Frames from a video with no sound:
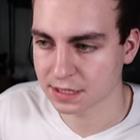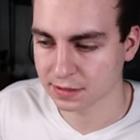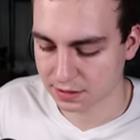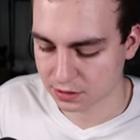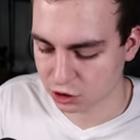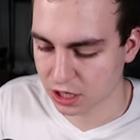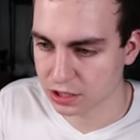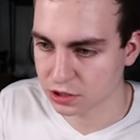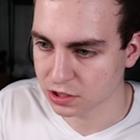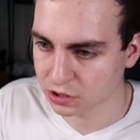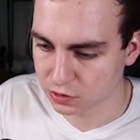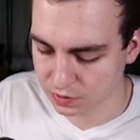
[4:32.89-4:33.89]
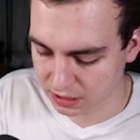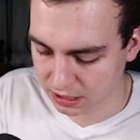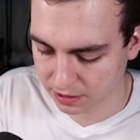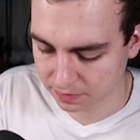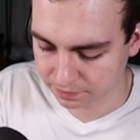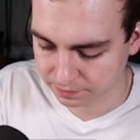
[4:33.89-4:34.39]
and let's change it to
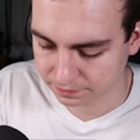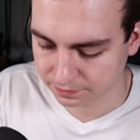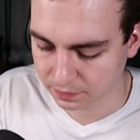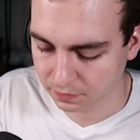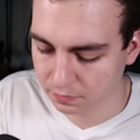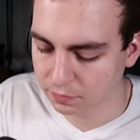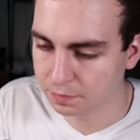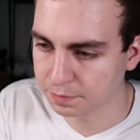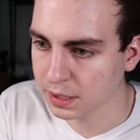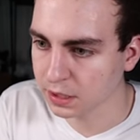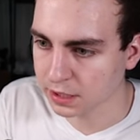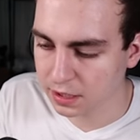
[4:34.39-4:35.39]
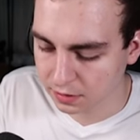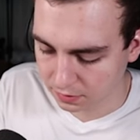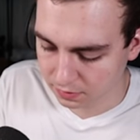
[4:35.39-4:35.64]
say Billy,